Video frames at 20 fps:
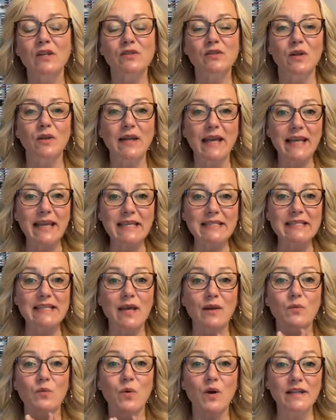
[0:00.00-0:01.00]
So like I
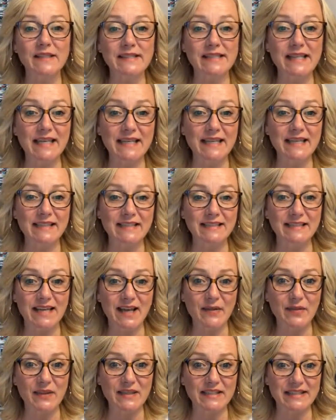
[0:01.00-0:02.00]
said, once I nail
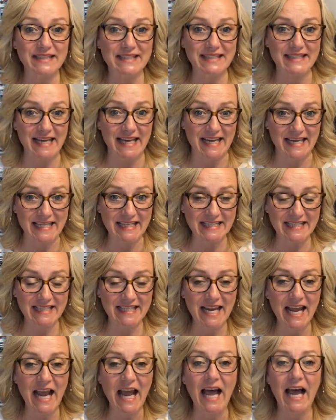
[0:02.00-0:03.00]
down the
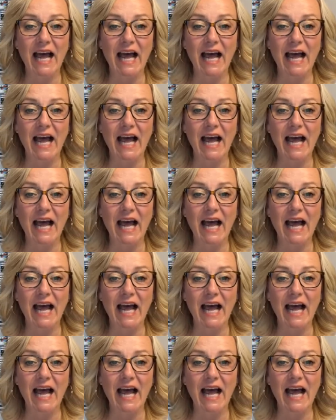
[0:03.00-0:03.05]
date,